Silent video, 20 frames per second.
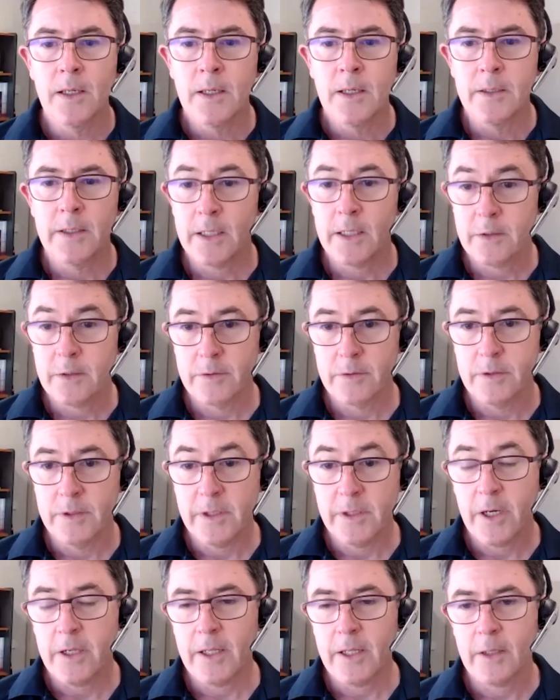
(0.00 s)
that's
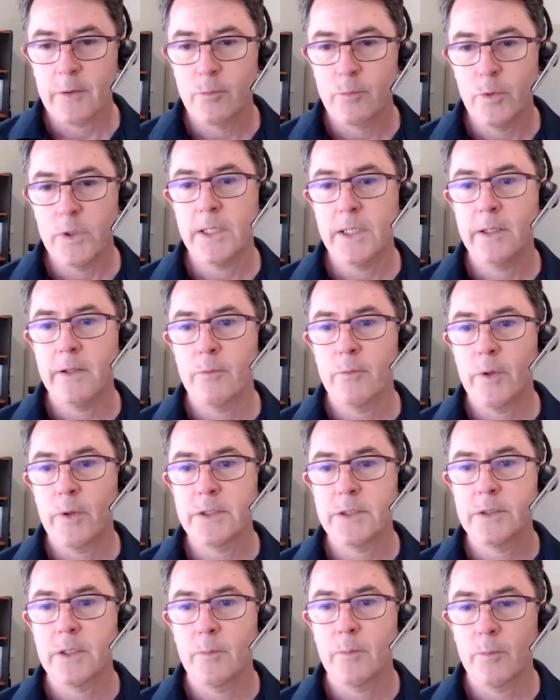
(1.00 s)
really the
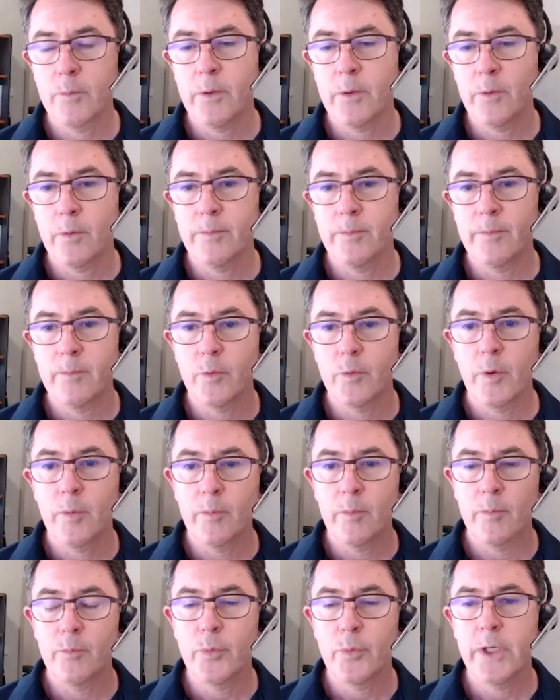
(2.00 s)
reason that we're
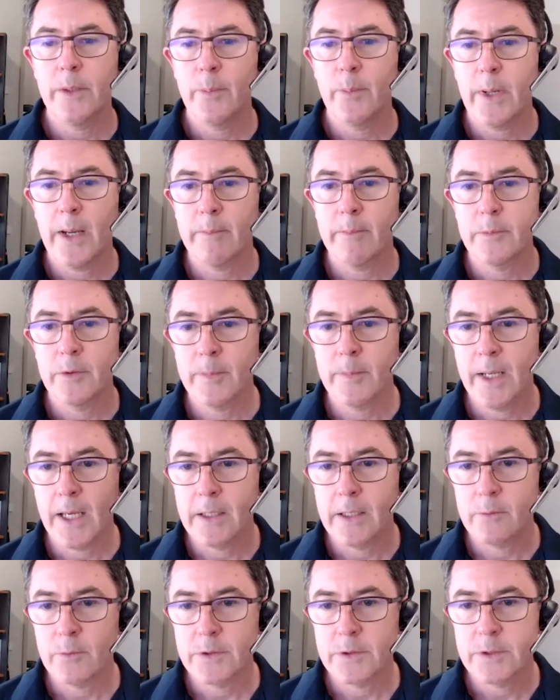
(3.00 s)
pretty pumped about
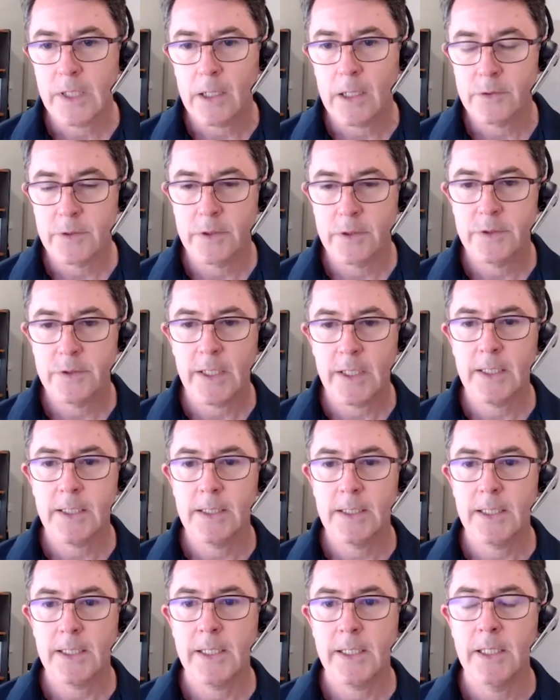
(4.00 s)
the results. And
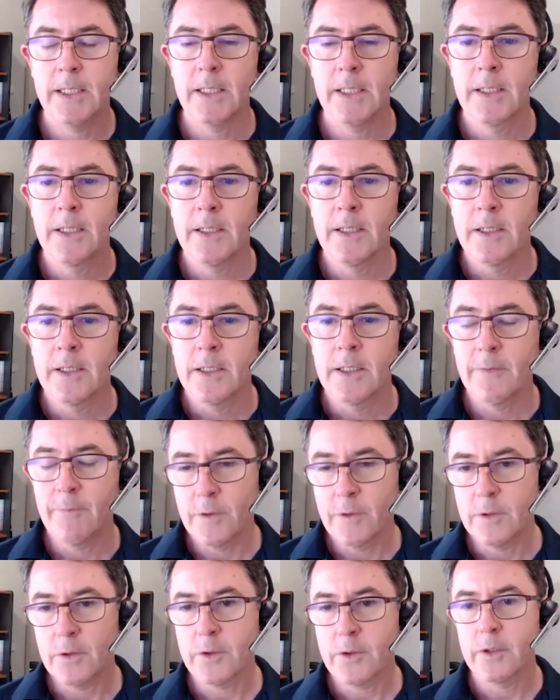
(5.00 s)
secondly, if
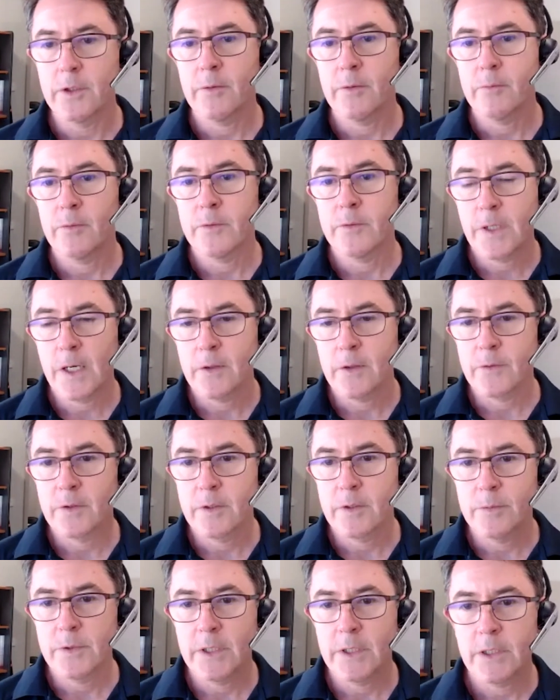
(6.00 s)
you look at the results
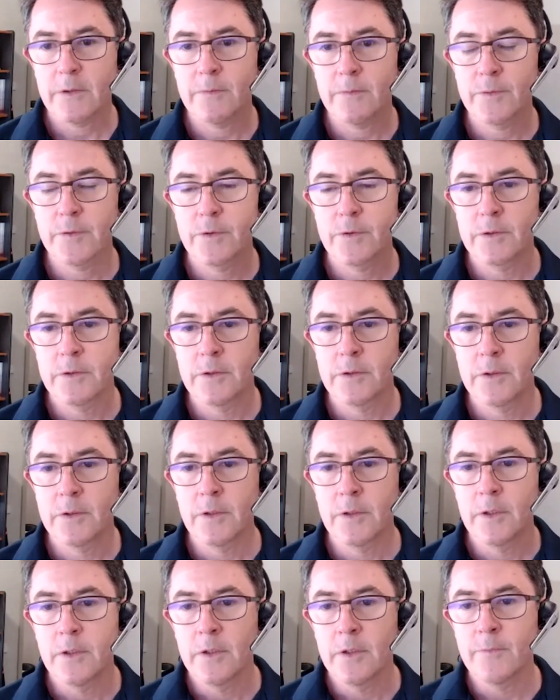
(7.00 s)
themselves,
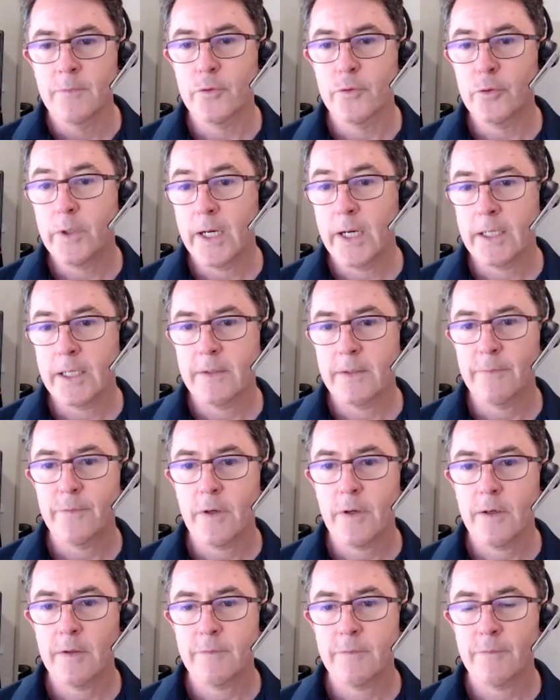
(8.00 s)
4 out of the
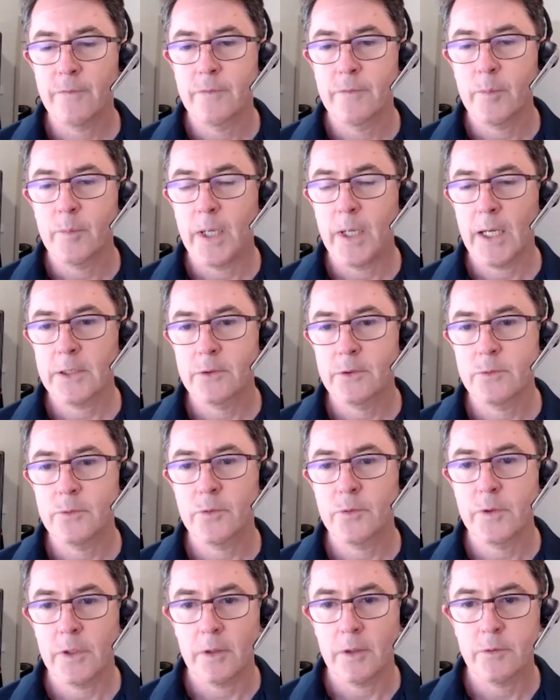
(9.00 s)
5
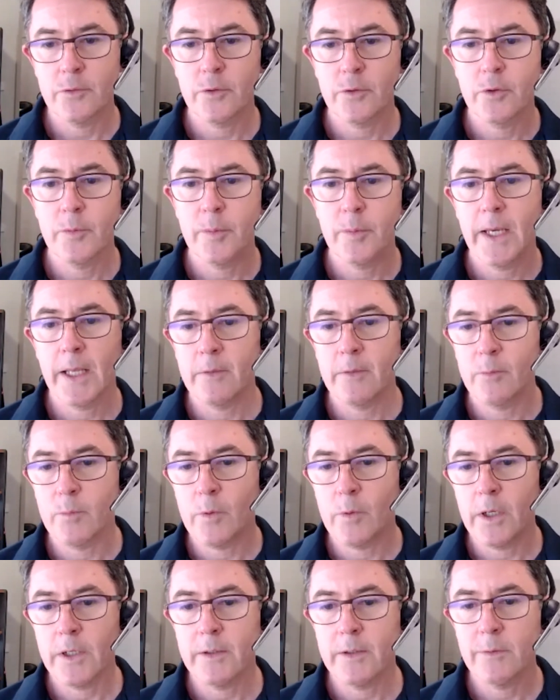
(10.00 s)
parcels, and I'll talk about
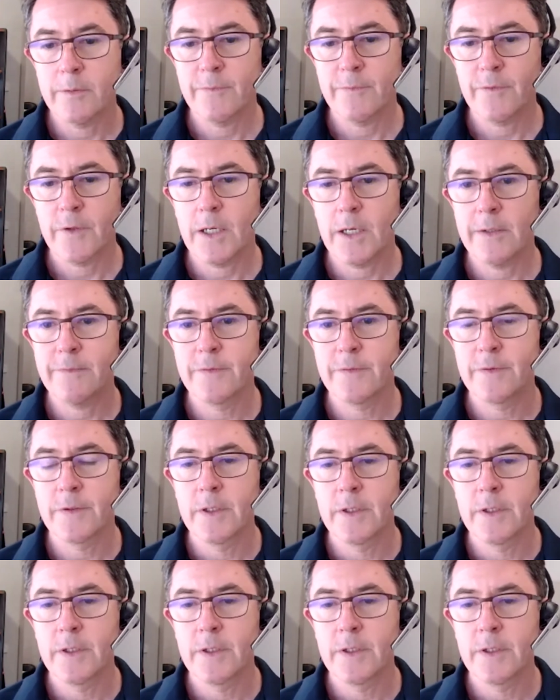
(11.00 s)
why there were 5,